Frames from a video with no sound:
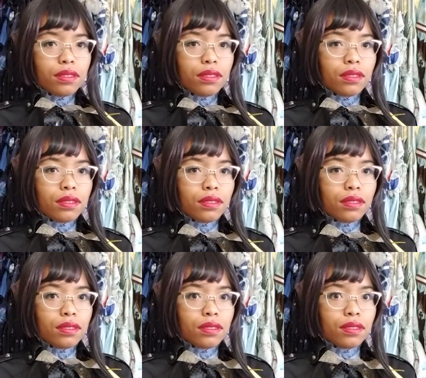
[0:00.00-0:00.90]

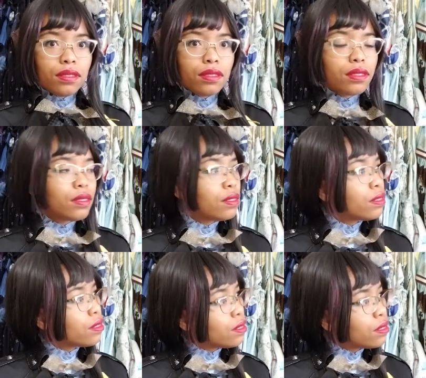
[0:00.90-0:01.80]

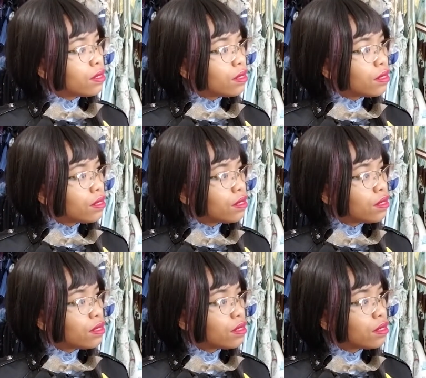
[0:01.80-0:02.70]

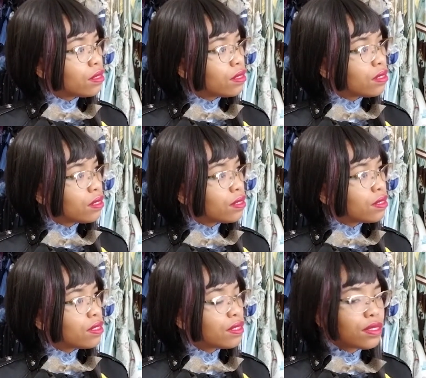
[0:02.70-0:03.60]

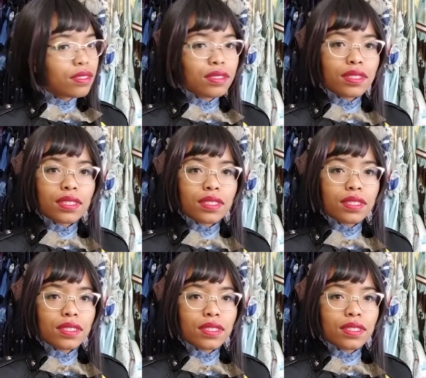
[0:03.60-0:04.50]

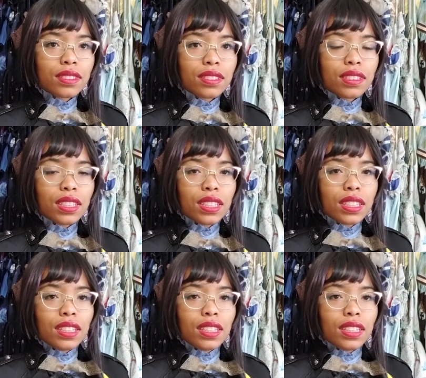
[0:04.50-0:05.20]
(no one is talking)